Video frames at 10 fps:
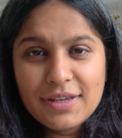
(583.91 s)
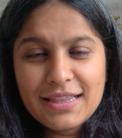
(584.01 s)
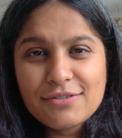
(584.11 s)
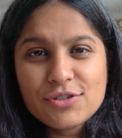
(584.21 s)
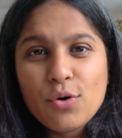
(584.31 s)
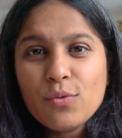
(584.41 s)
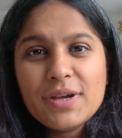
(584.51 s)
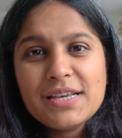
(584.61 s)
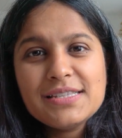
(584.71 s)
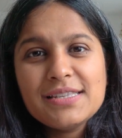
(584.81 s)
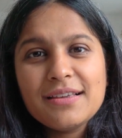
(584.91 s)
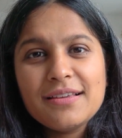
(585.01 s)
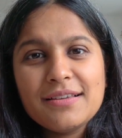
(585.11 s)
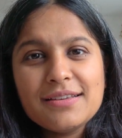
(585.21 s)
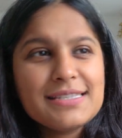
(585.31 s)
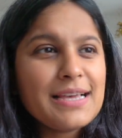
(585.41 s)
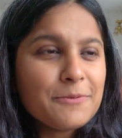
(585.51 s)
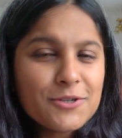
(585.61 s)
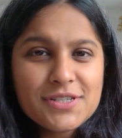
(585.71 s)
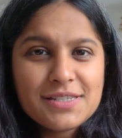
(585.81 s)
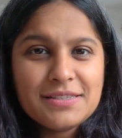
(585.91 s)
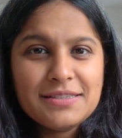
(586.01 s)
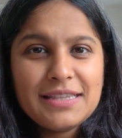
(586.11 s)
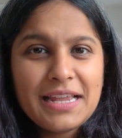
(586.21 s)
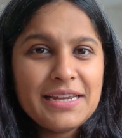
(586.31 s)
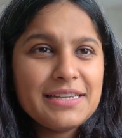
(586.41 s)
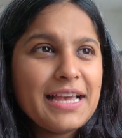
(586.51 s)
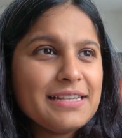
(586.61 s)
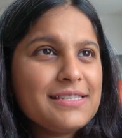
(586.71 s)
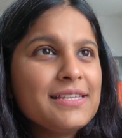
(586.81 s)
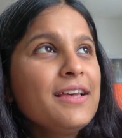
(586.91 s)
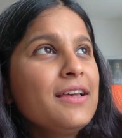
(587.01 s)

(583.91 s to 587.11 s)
There's always summers, then it gets